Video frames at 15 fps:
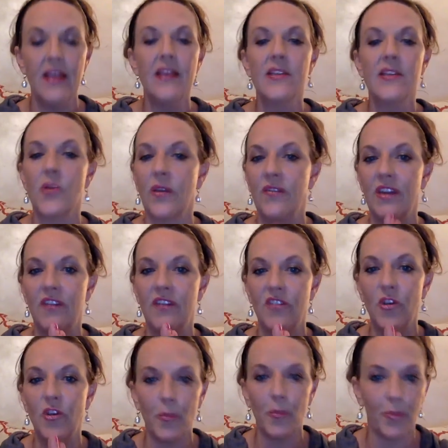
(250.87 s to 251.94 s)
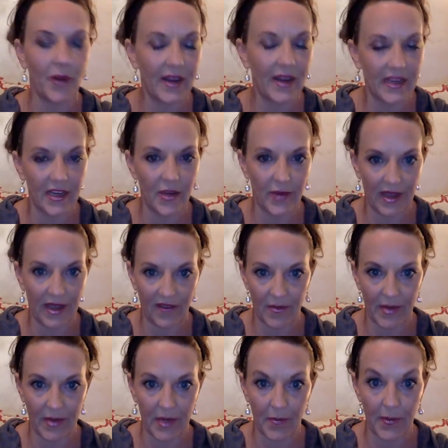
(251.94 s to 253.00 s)
So even if you're brand new and haven't
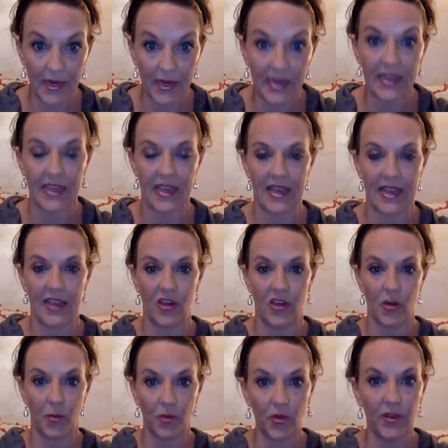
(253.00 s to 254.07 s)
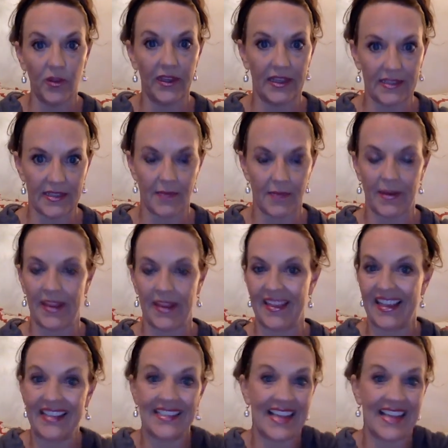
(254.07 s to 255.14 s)
made a penny yet, you're pulling in somebody that
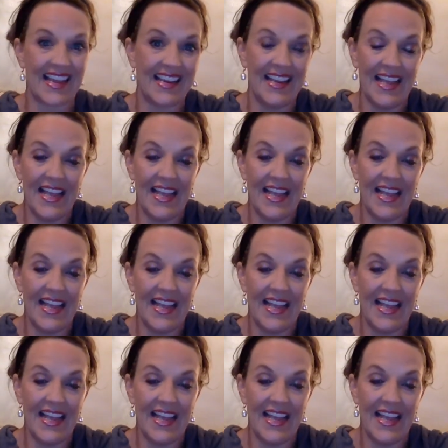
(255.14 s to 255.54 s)
can say,